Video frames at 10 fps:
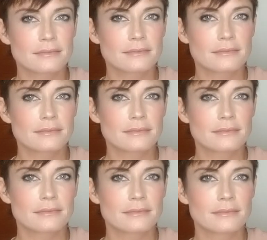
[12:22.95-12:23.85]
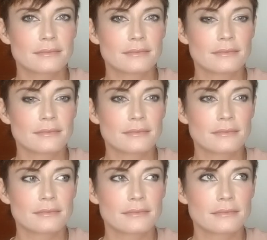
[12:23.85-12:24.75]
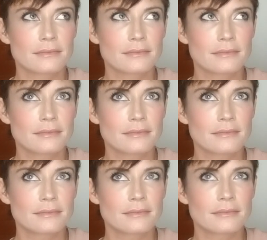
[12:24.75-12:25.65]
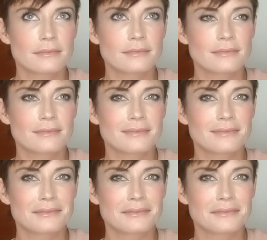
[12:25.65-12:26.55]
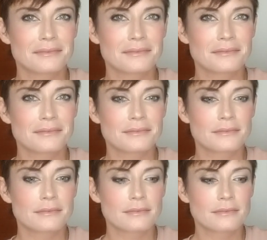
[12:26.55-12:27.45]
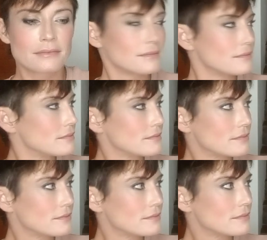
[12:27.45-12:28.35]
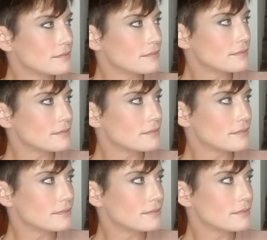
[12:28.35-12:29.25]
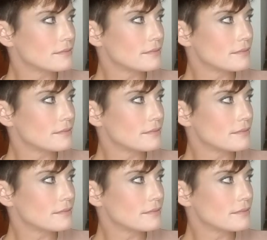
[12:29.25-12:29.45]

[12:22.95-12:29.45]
(not speaking)